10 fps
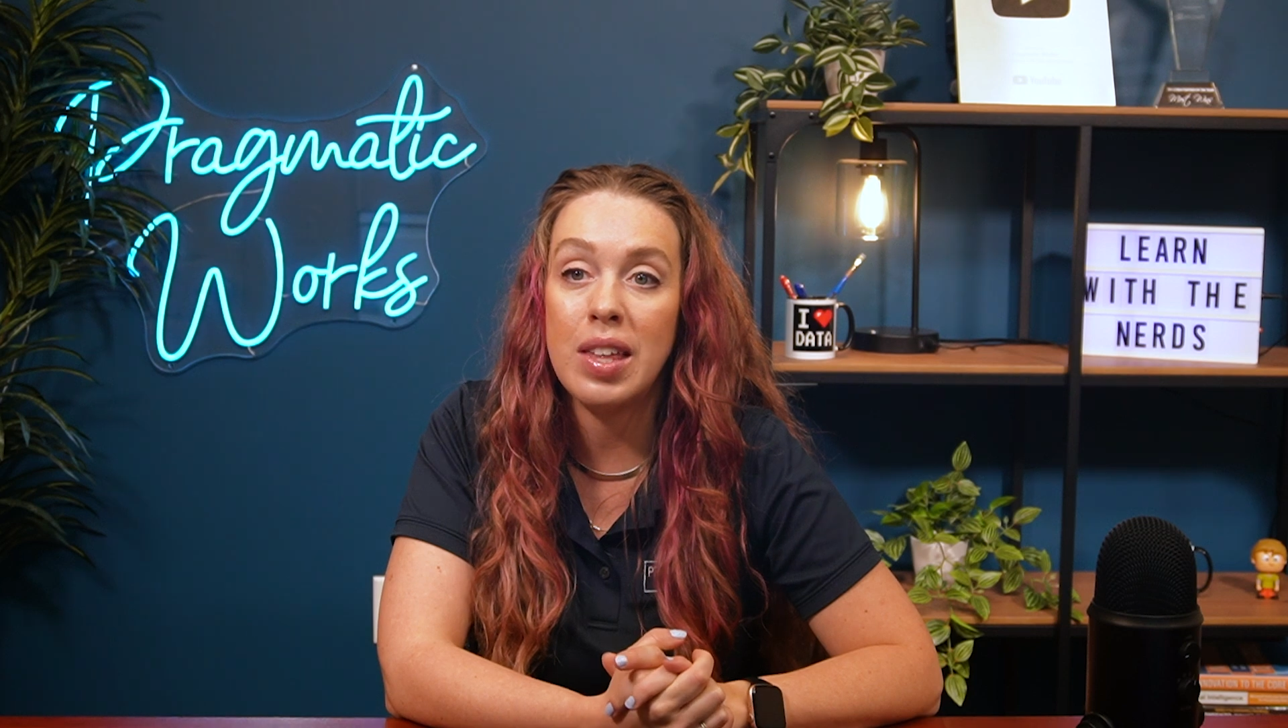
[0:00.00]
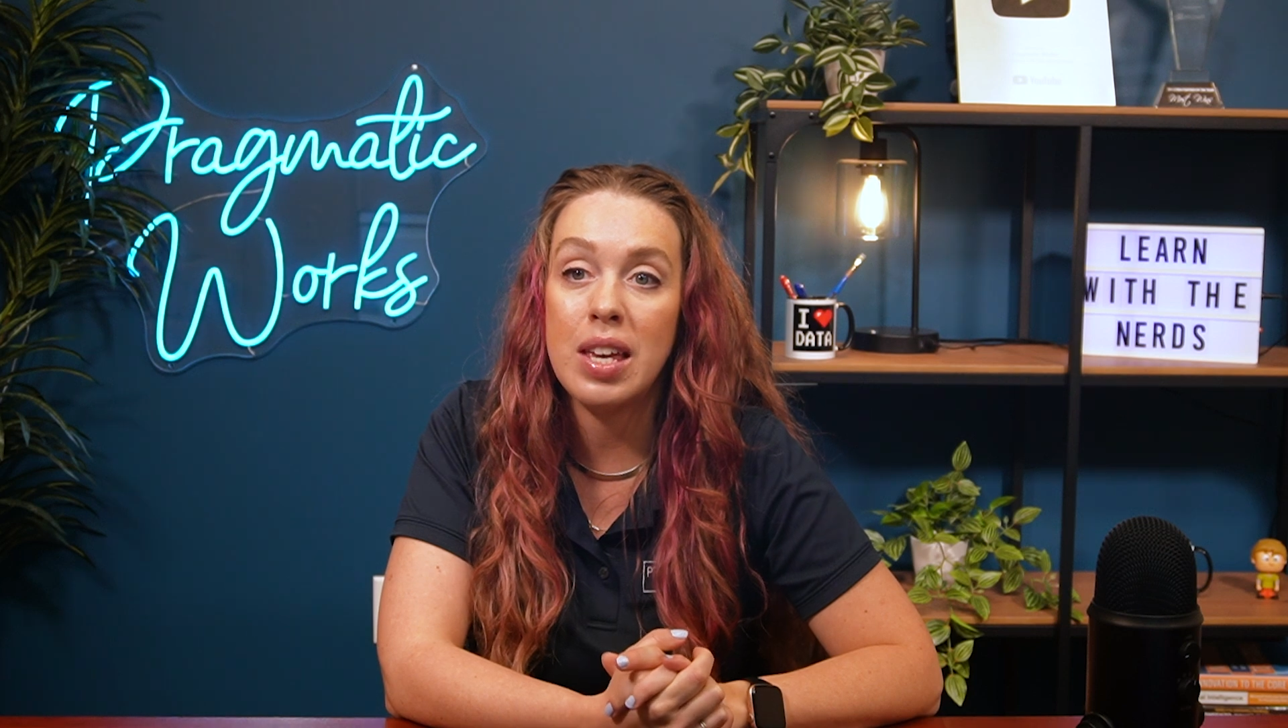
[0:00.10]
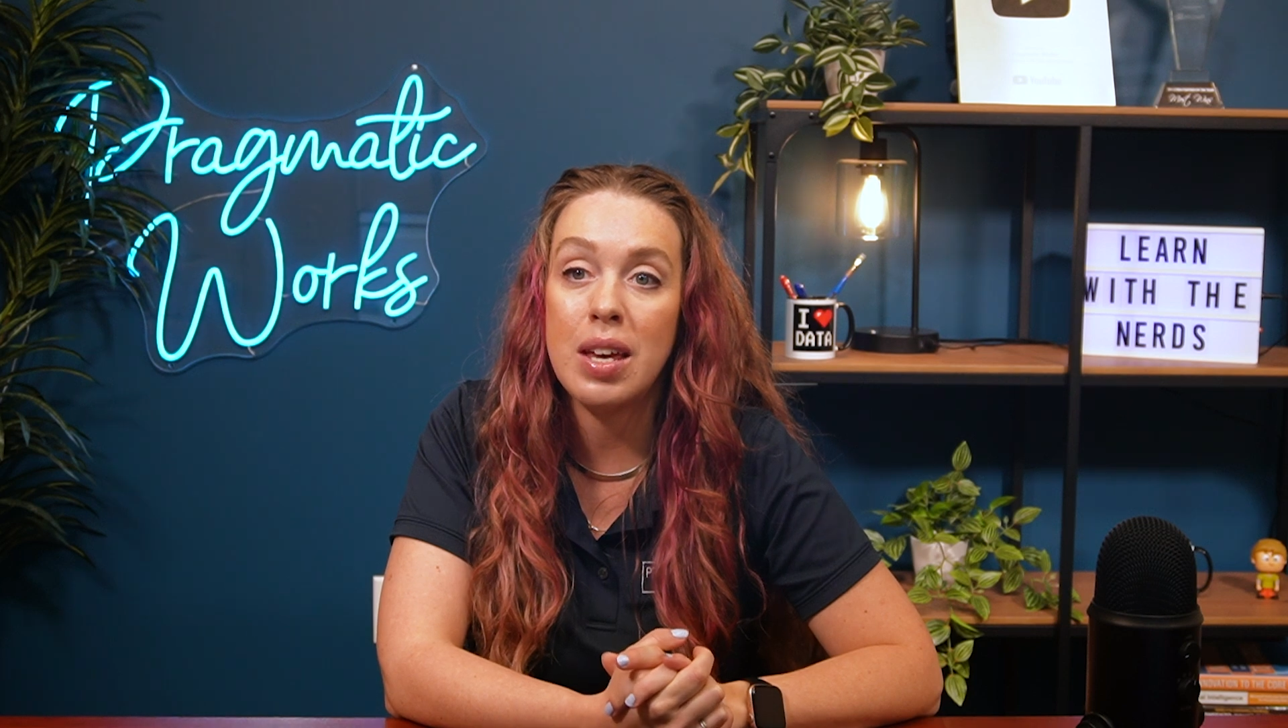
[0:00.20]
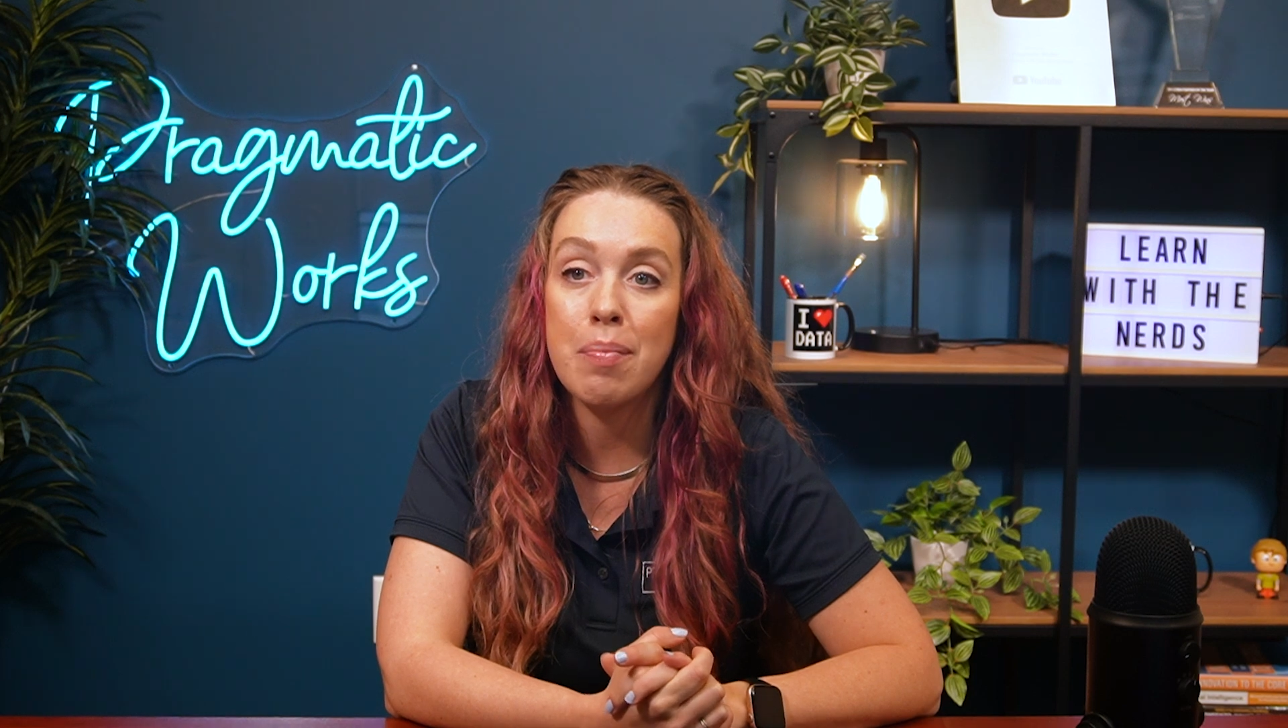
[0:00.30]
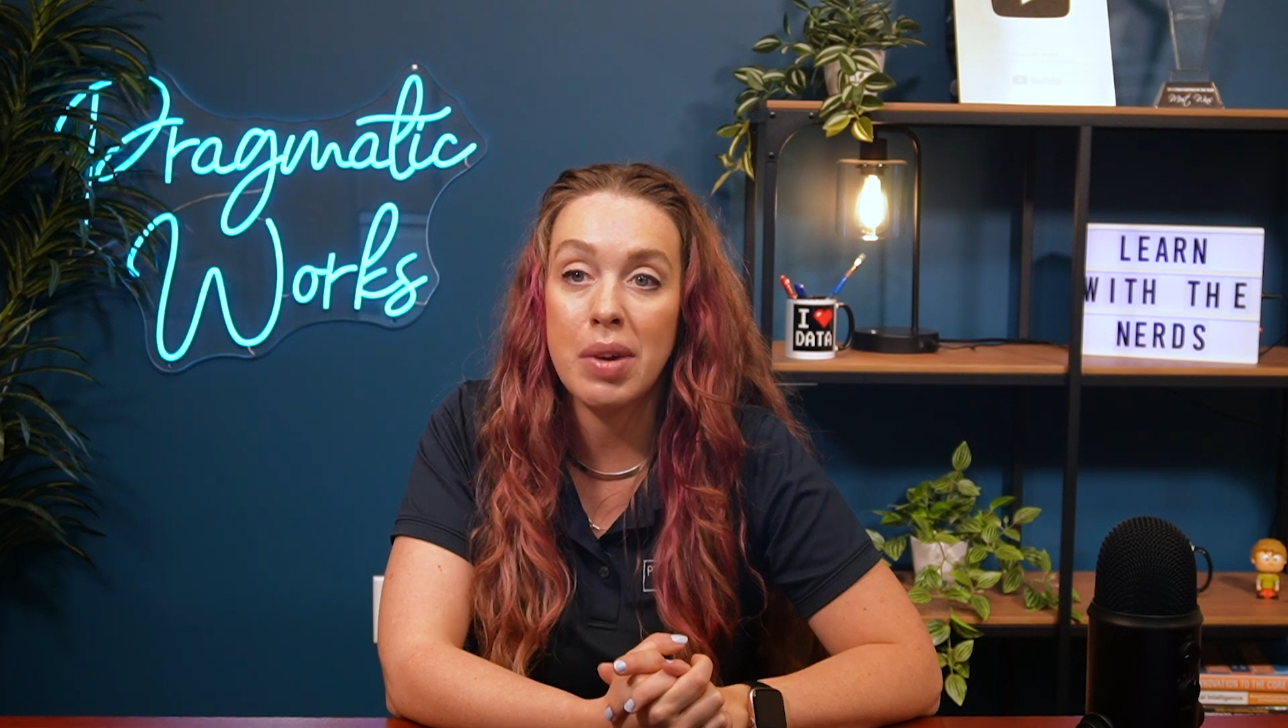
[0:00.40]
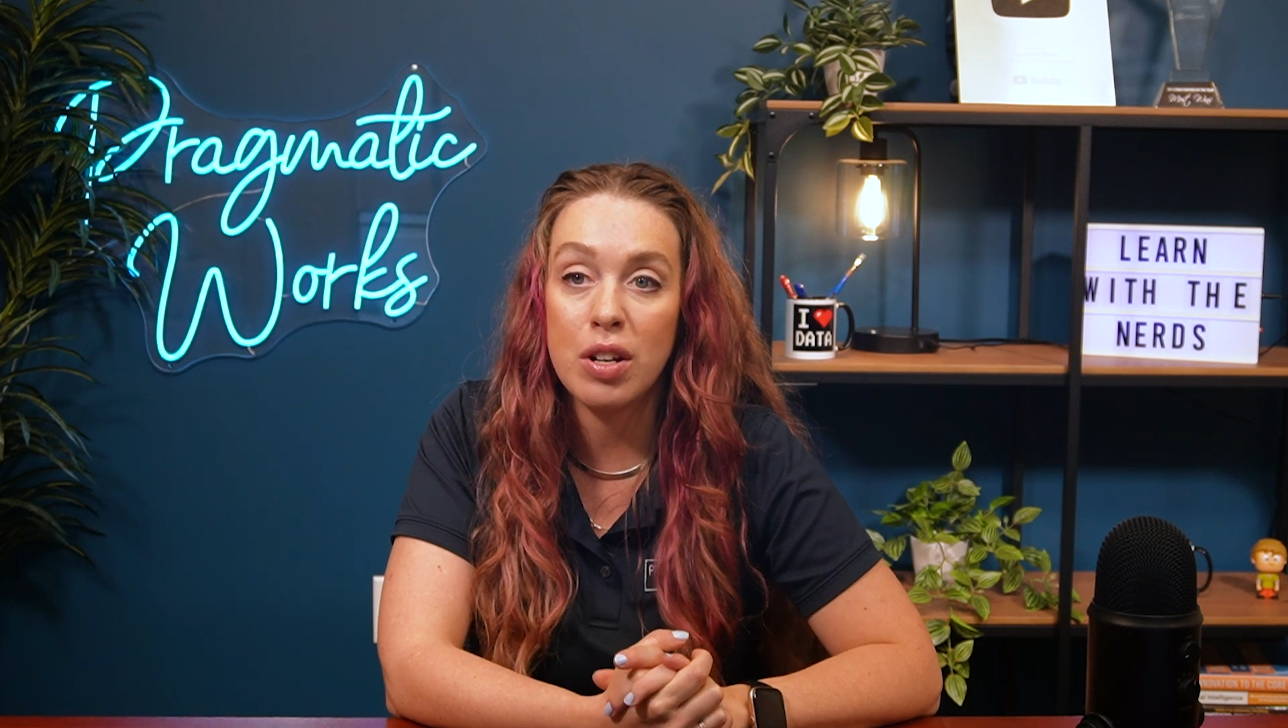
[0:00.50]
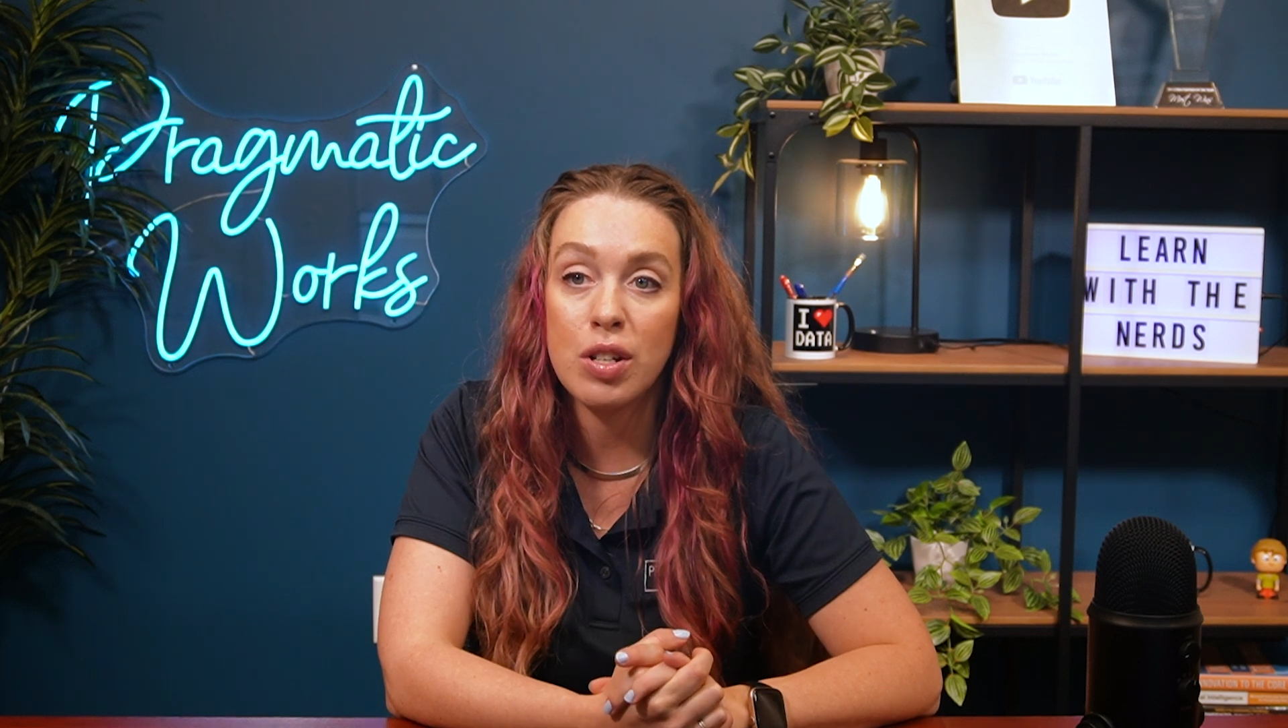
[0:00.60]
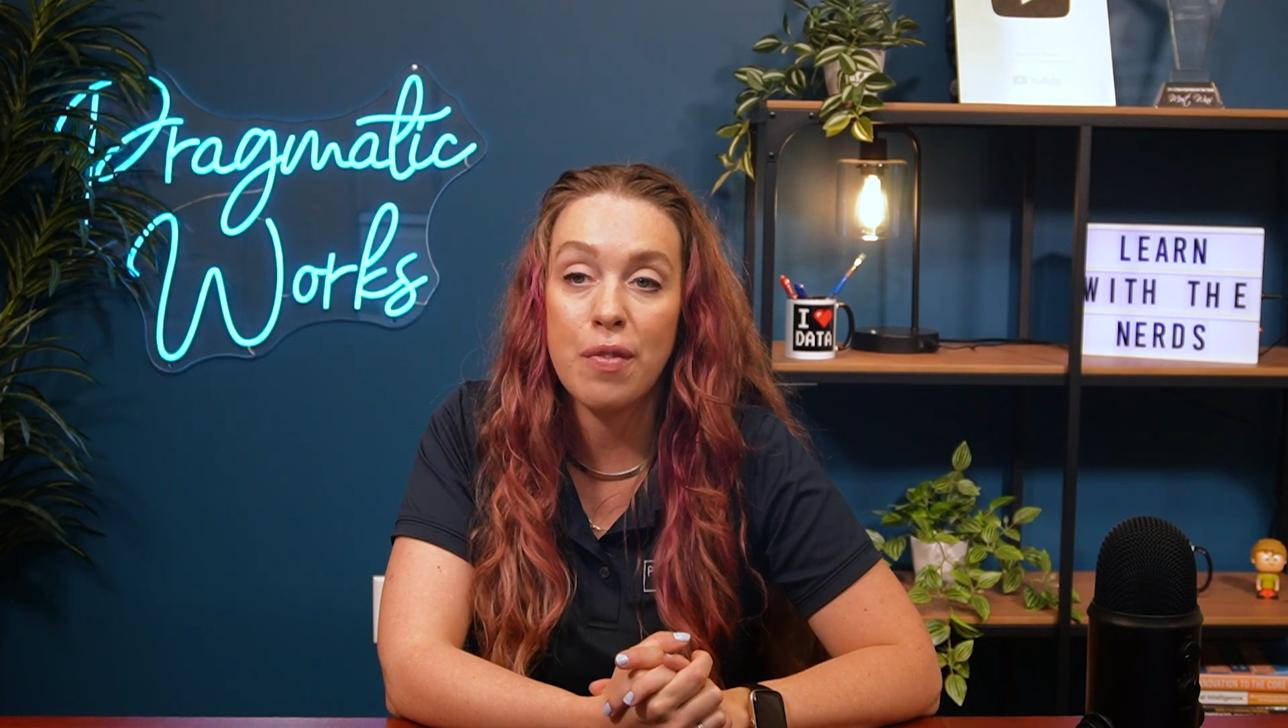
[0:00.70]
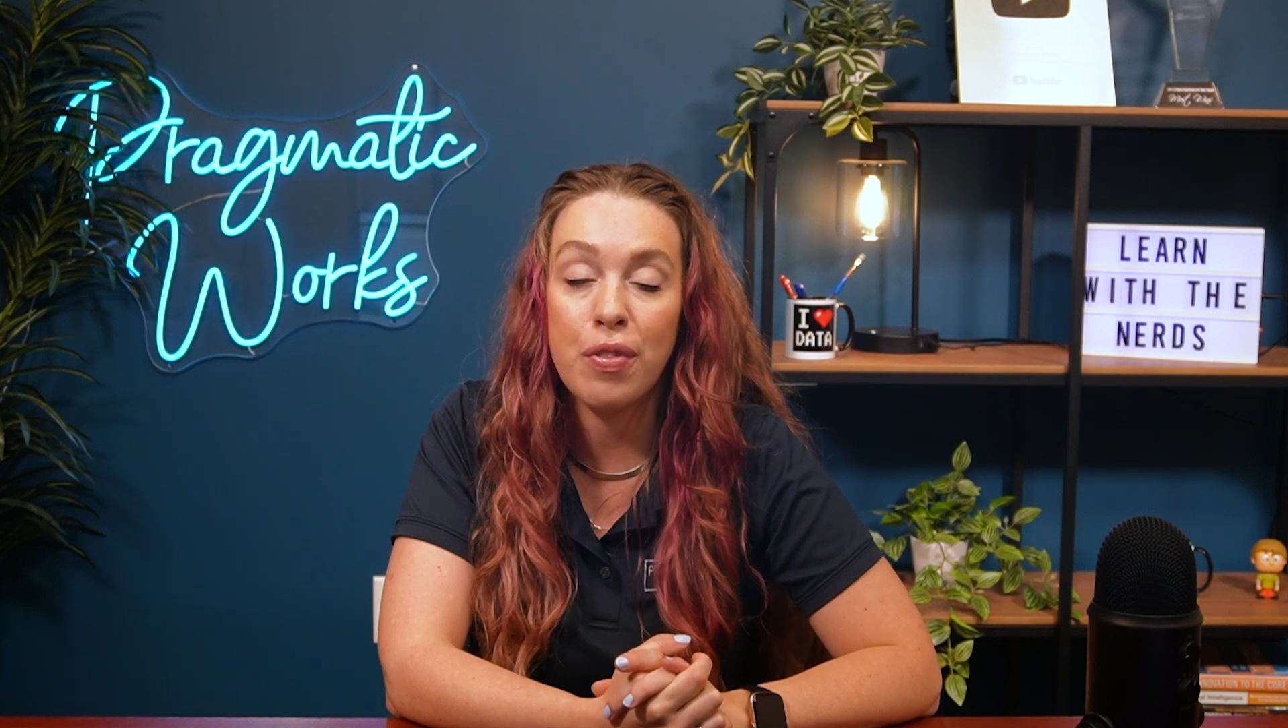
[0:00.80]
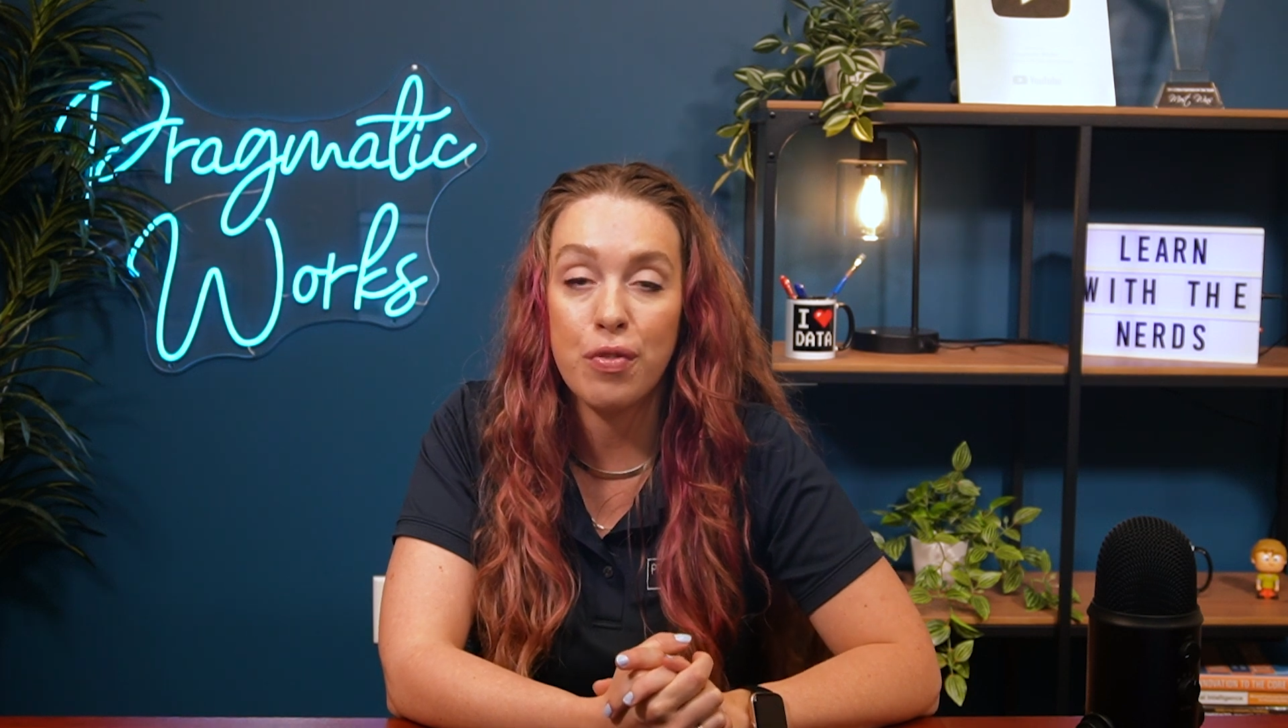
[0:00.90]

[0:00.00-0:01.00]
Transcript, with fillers: the Microsoft